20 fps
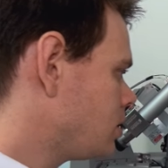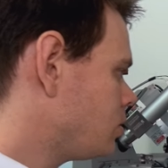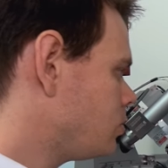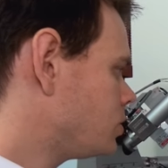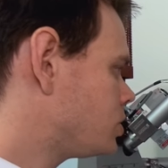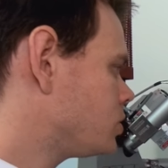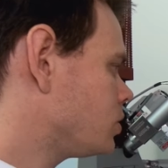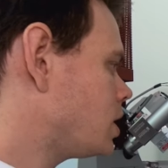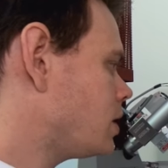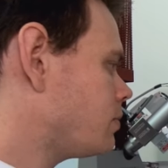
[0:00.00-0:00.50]

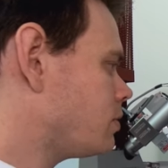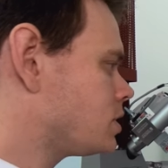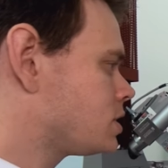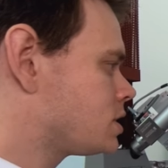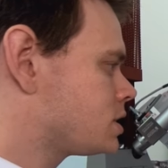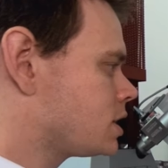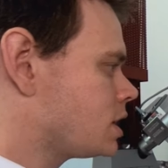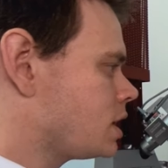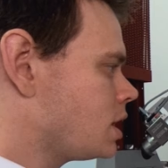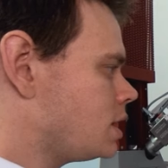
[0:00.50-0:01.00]
which will give
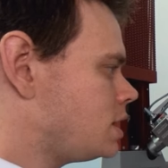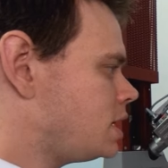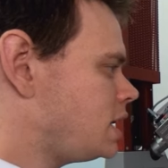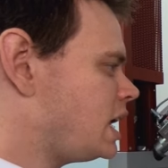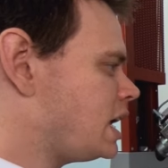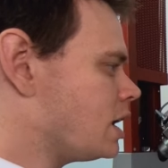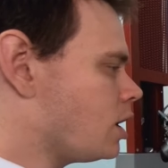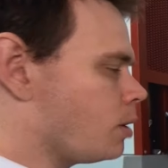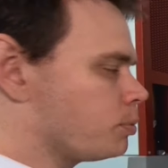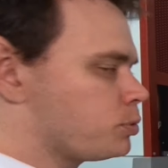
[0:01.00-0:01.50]
us
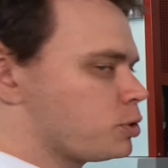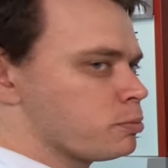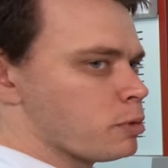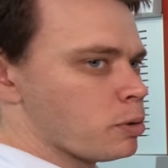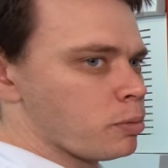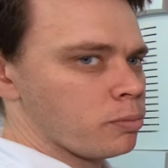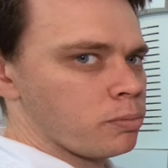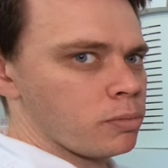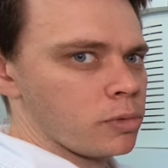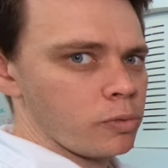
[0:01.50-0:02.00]
near
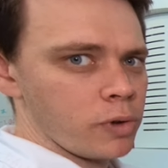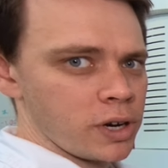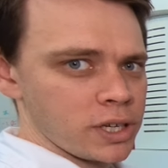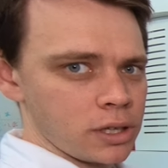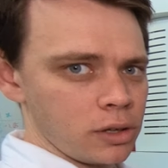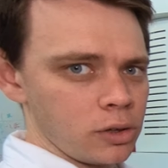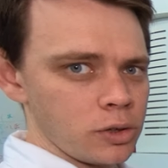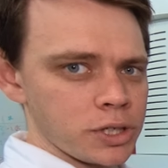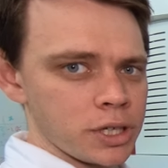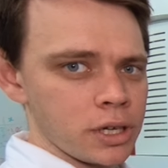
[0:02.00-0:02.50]
optimum
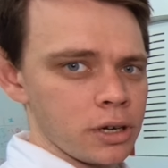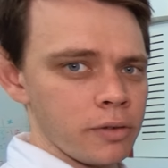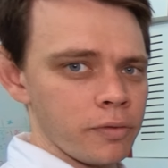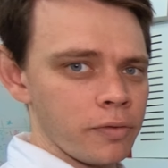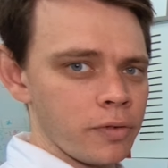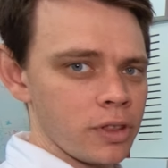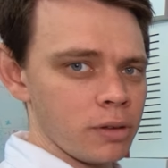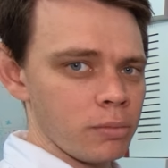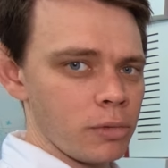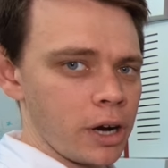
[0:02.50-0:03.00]
resolution
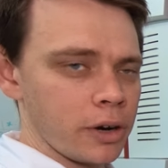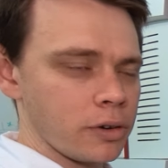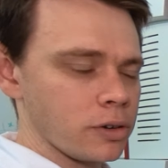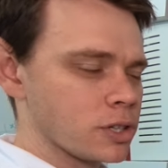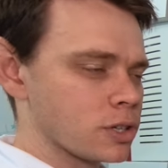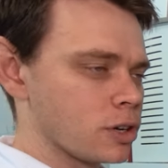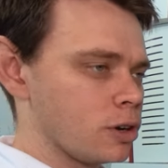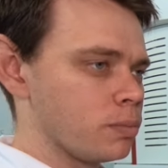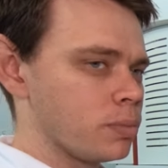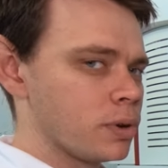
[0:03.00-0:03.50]
for the
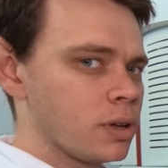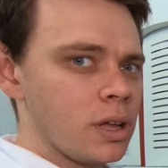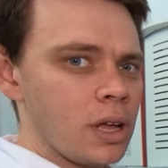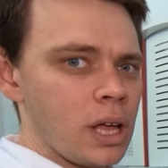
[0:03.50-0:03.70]
microscope.